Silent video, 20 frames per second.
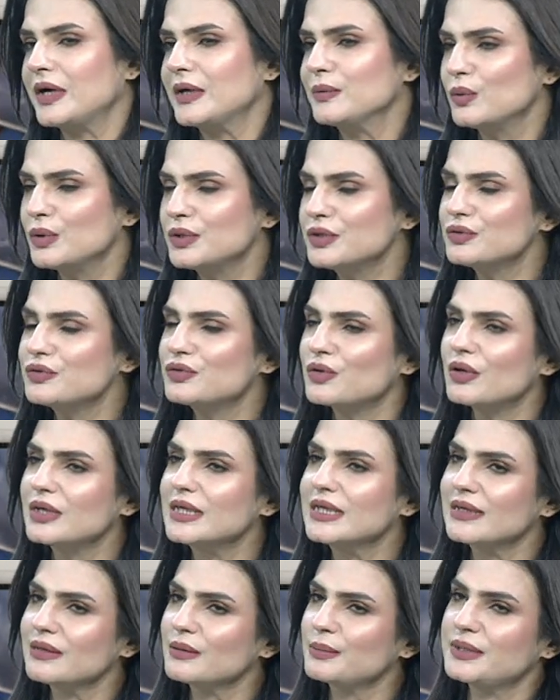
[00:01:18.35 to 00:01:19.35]
I want to
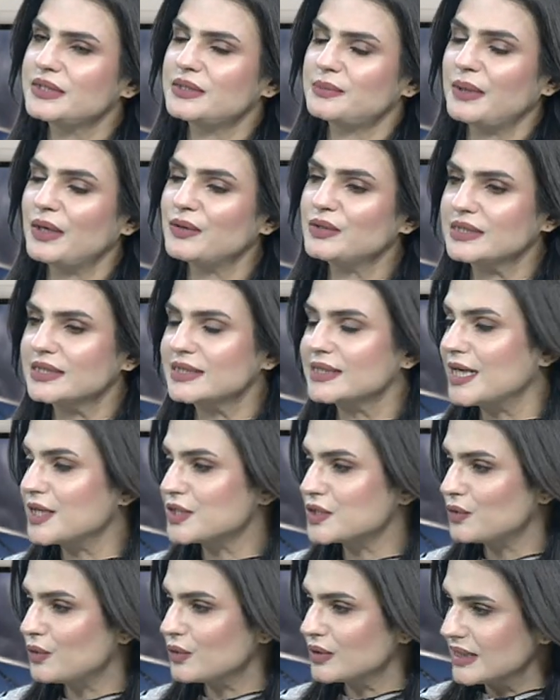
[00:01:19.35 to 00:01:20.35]
talk a little bit about
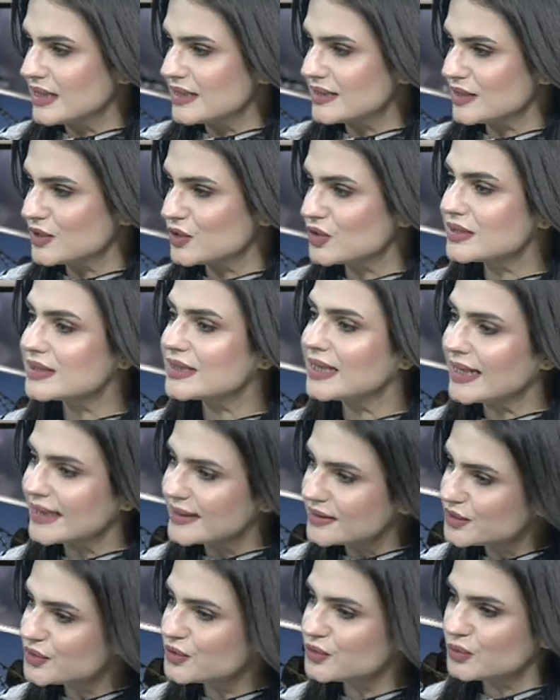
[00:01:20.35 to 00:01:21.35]
international organizations
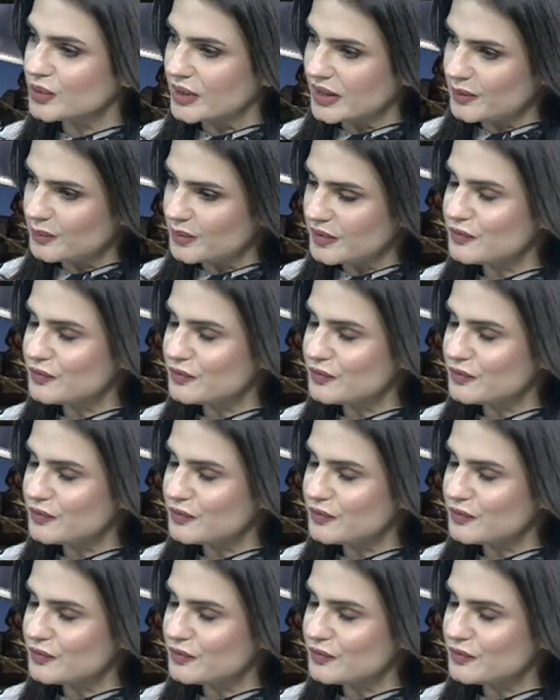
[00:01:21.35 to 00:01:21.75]
like the UN.